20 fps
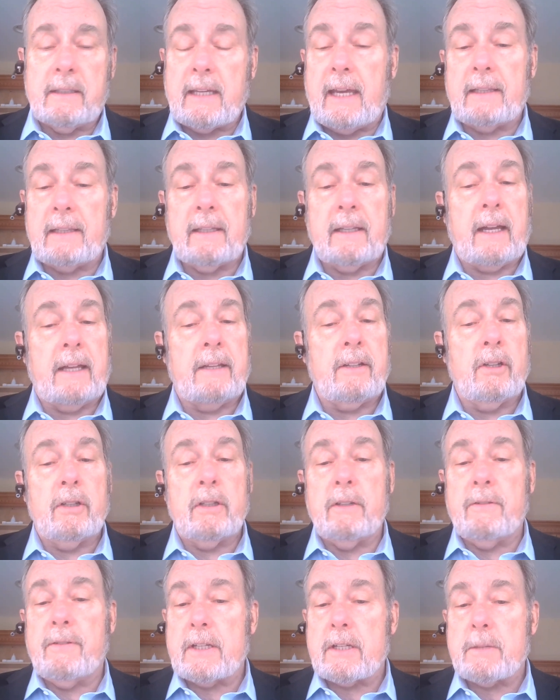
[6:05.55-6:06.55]
Katelyn, I know
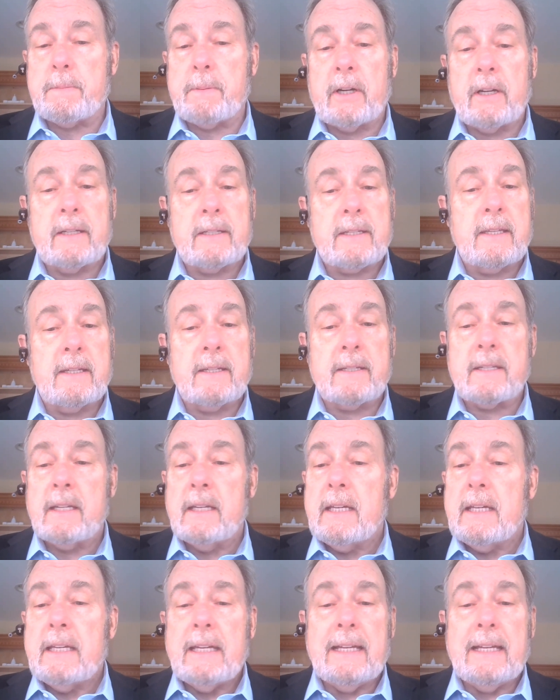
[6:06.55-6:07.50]
you've experienced this.